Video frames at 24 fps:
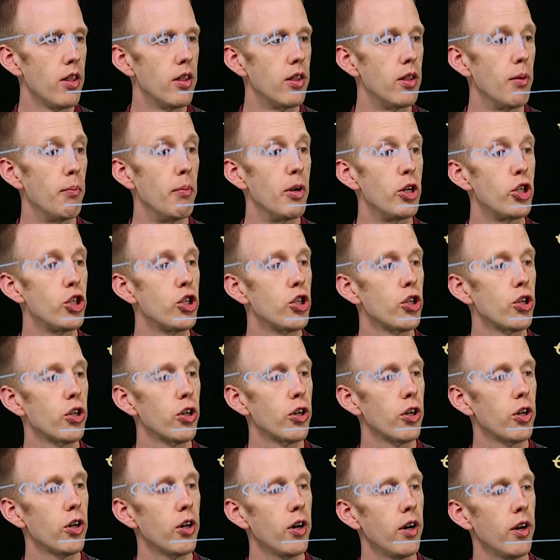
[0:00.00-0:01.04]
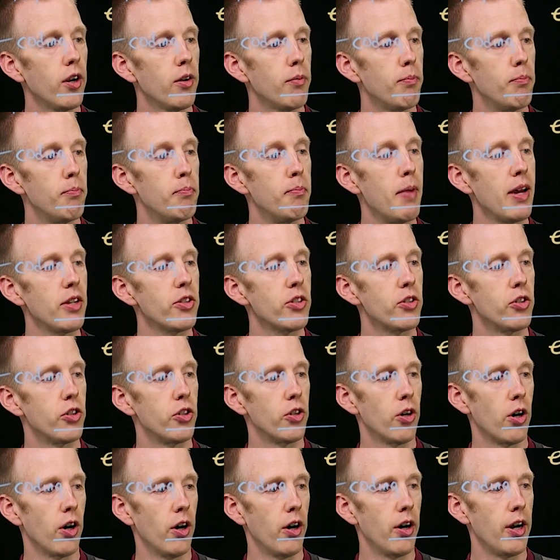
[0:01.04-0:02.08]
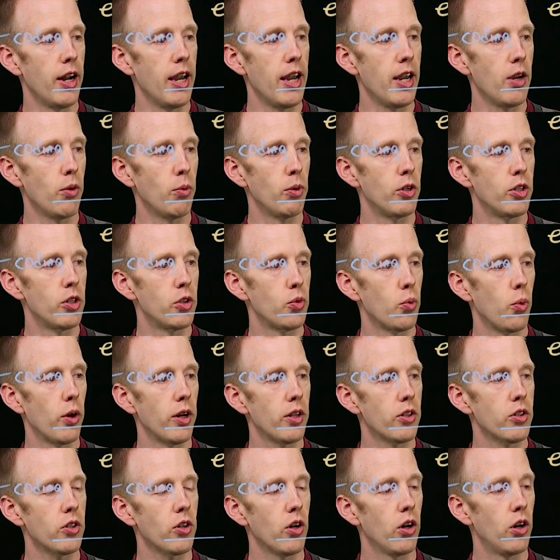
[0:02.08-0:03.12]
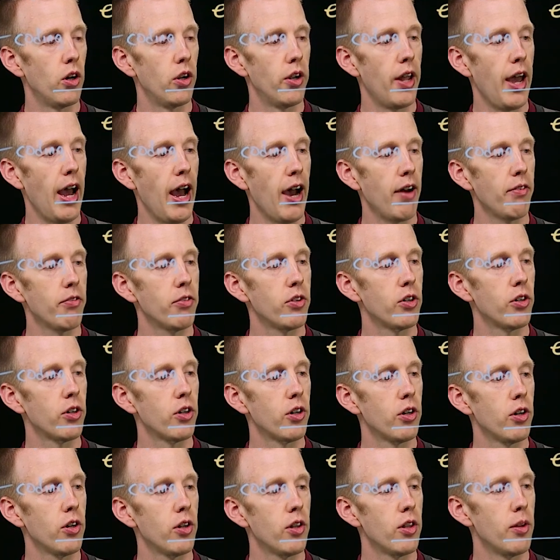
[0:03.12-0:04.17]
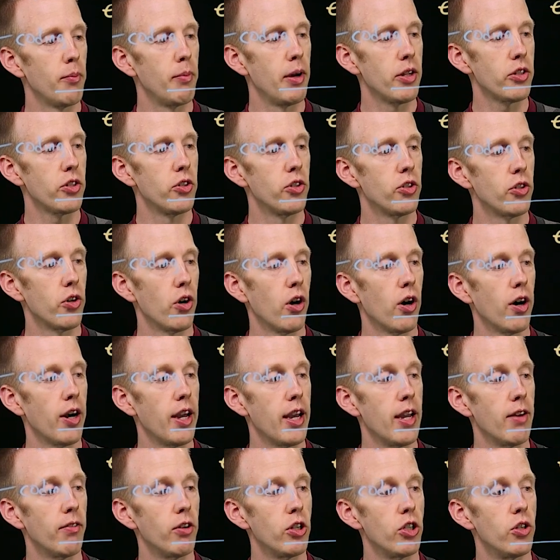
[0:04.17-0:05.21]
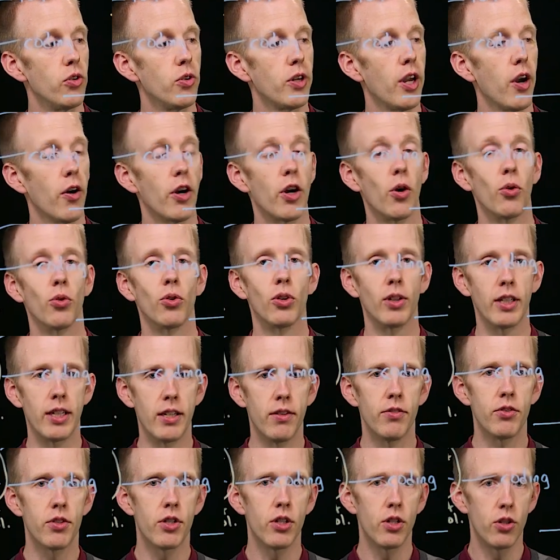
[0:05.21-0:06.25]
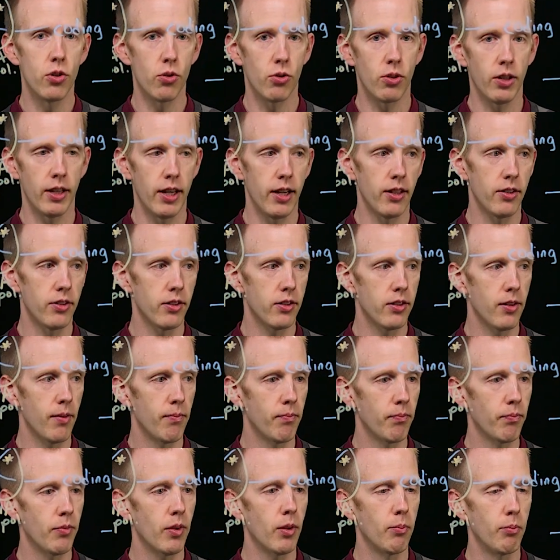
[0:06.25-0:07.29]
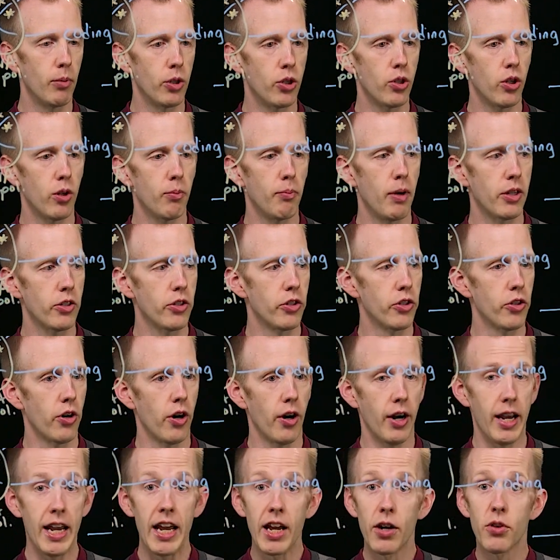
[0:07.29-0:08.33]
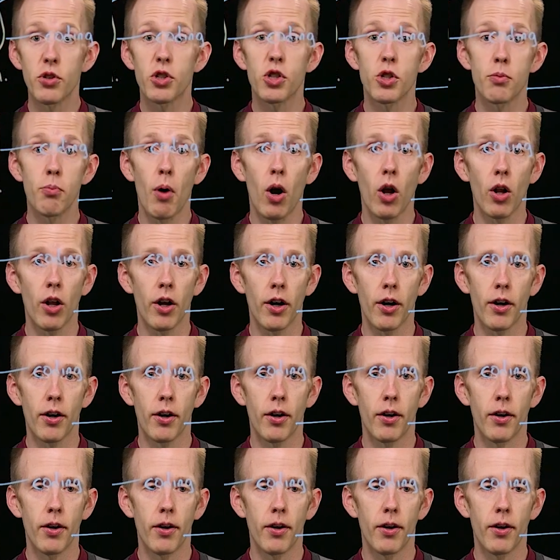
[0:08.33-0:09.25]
the mature messenger RNA, which is what it's called after the messenger RNA of a eukaryote leaves the nucleus, mature messenger RNA, is smaller.